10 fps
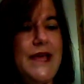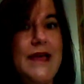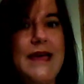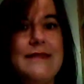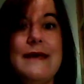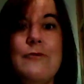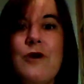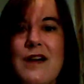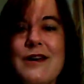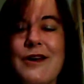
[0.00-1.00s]
and they
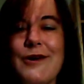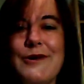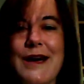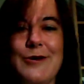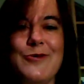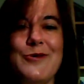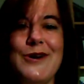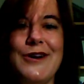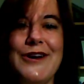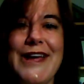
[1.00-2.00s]
want to know how you
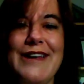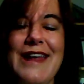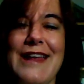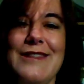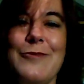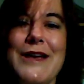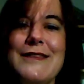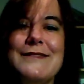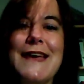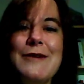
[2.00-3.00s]
are, and the way
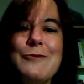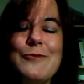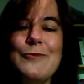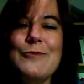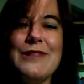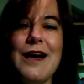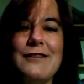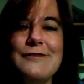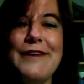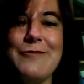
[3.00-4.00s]
that they
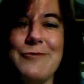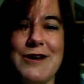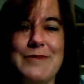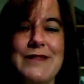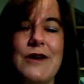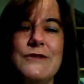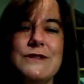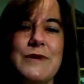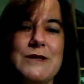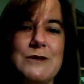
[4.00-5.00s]
love and want to be
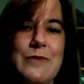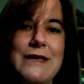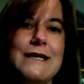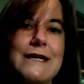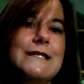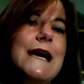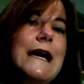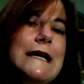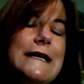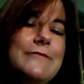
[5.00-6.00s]
loved is by spending
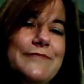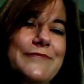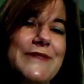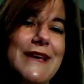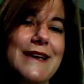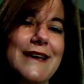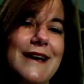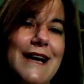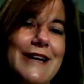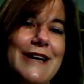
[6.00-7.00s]
time,
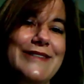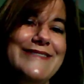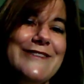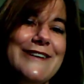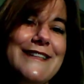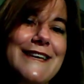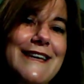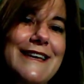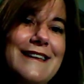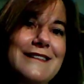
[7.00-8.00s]

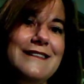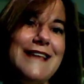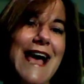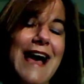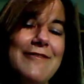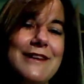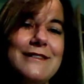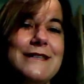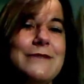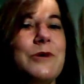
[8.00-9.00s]
really
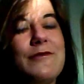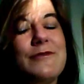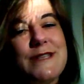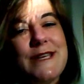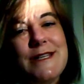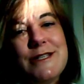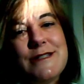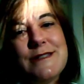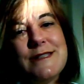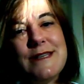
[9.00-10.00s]
having deep
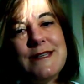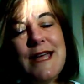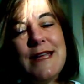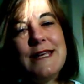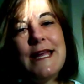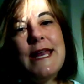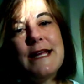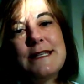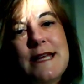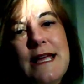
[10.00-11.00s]
conversations and
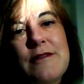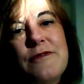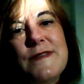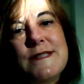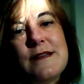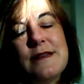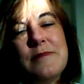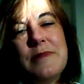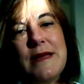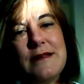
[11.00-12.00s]
connecting and
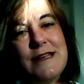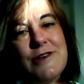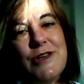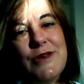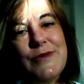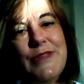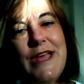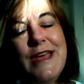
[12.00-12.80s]
physically being near you.